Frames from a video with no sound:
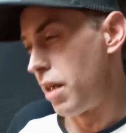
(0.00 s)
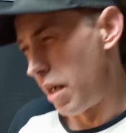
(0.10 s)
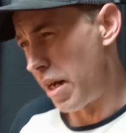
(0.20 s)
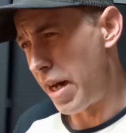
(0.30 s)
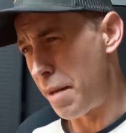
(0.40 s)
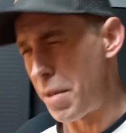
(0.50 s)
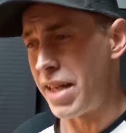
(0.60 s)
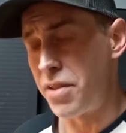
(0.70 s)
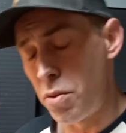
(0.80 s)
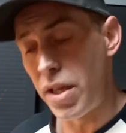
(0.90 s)
Um,
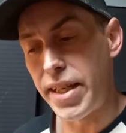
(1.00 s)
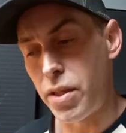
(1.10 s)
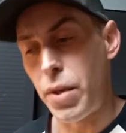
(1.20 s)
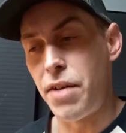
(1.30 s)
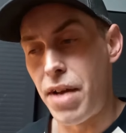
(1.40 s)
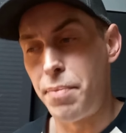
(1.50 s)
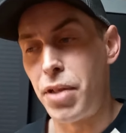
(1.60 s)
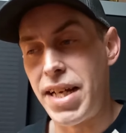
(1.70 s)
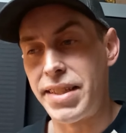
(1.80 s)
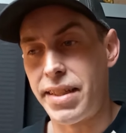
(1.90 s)
I do like the way red
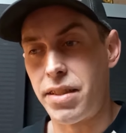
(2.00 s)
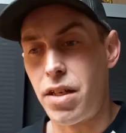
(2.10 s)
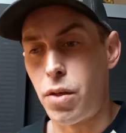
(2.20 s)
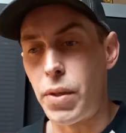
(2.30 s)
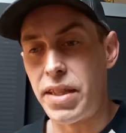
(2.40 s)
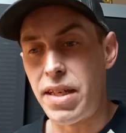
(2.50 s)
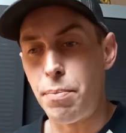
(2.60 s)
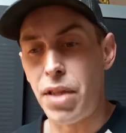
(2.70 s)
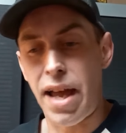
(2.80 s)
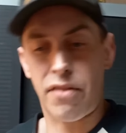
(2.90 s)
plastics look with the
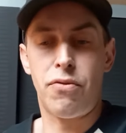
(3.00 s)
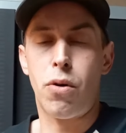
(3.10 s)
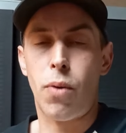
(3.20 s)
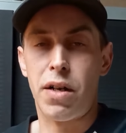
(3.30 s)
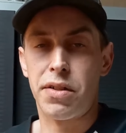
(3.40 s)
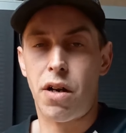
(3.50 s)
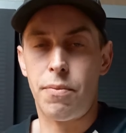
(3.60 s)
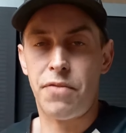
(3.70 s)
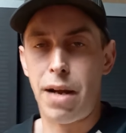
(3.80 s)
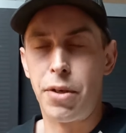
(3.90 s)
black Four Works
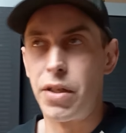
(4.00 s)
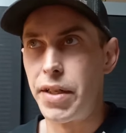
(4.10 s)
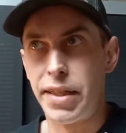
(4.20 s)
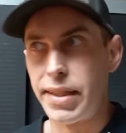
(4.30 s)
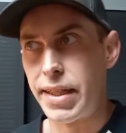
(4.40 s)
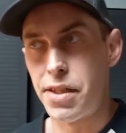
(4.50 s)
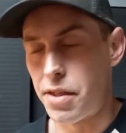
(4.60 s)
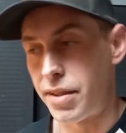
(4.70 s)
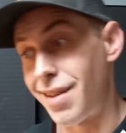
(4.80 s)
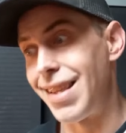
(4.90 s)
carbon fiber hood. I think it's
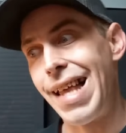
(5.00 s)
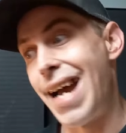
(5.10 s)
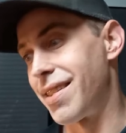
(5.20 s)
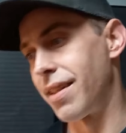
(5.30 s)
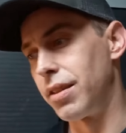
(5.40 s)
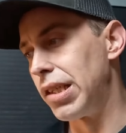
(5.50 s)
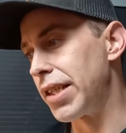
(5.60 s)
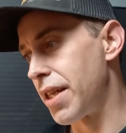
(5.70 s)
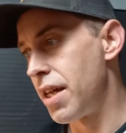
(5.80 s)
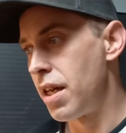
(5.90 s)
just a classic
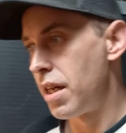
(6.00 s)
look.